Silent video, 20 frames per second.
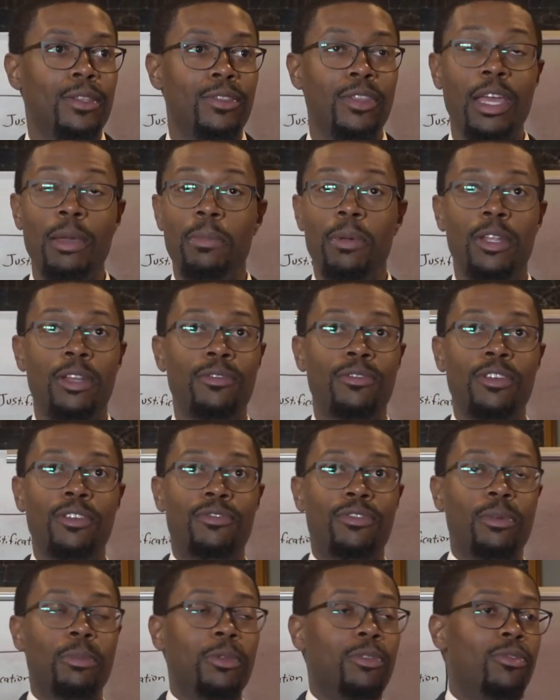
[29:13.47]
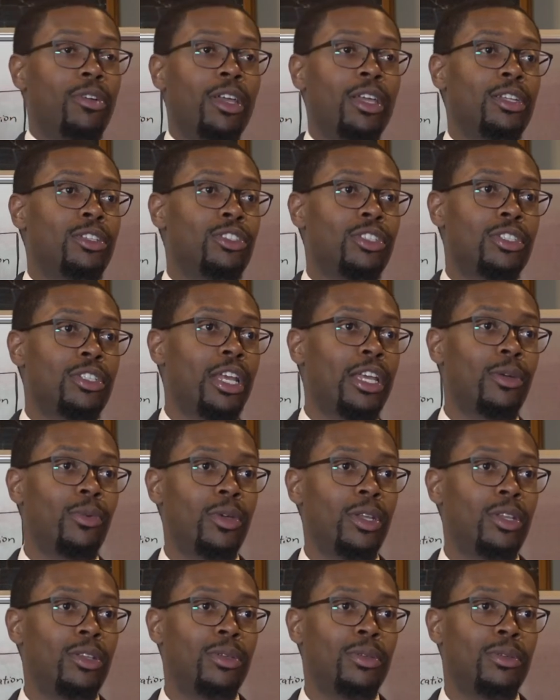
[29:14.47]
They benefit from the rain just like
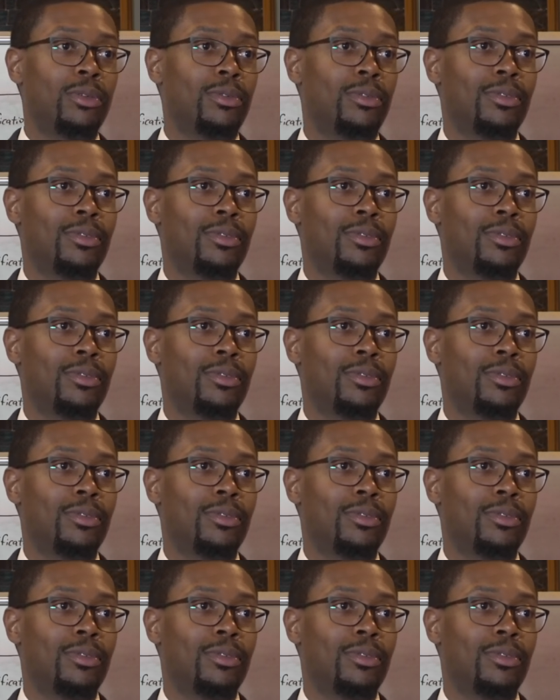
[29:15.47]
we do.